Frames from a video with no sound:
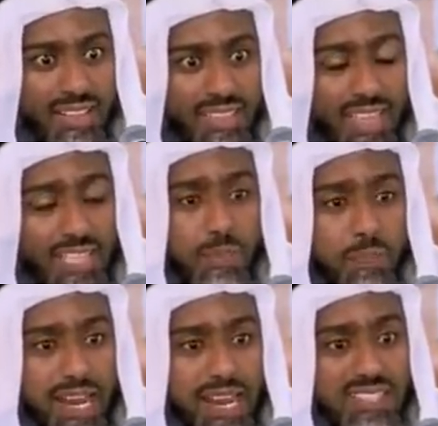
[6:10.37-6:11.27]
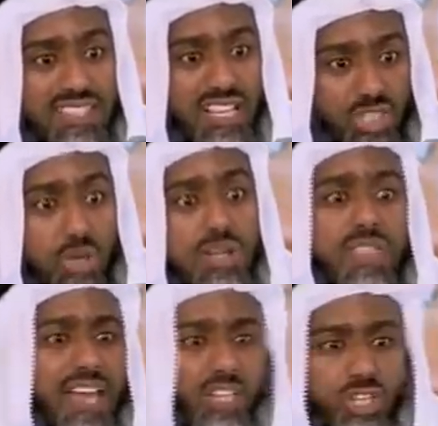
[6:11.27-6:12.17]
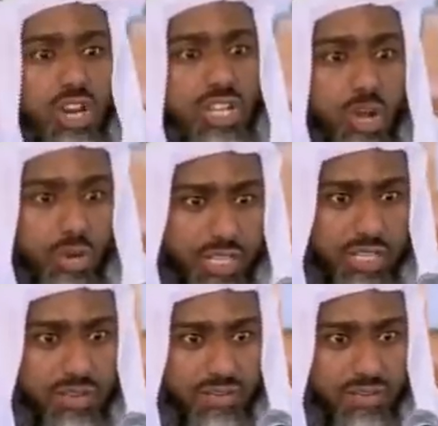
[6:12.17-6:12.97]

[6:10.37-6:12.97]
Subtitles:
this means the sunnah that you don't do it.